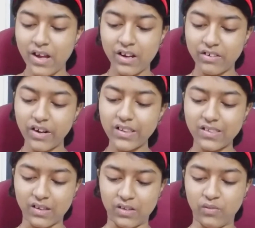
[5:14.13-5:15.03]

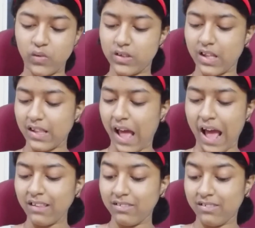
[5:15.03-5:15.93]
Ratan would then
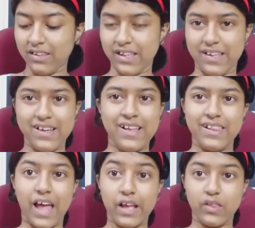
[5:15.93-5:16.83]
hastily
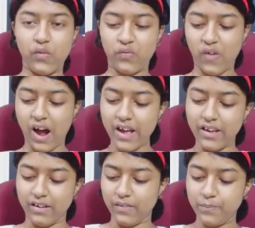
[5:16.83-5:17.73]
light the
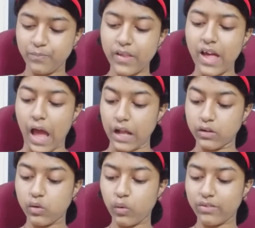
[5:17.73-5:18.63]
fire
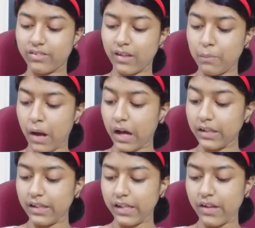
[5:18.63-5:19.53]
and toast some
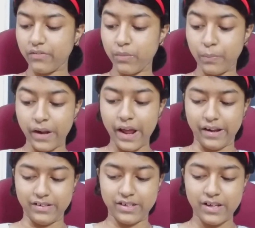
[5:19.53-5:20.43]
unleaved
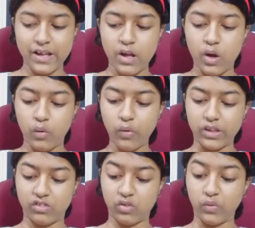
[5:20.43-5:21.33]
bread,
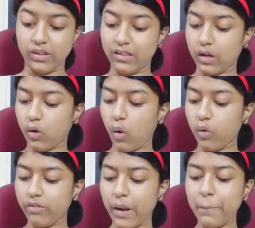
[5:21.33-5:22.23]
which with the
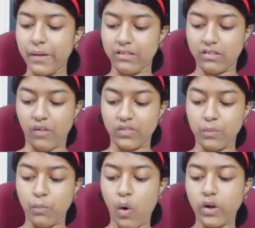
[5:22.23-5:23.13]
cold remnants of
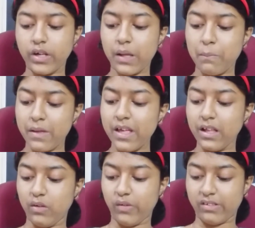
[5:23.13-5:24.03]
the morning
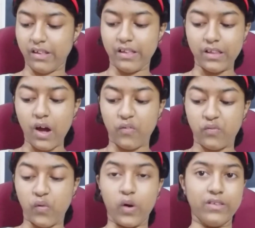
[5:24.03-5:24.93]
meal was
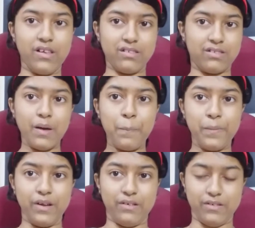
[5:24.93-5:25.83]
enough for their
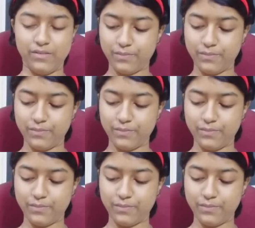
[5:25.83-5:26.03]
supper.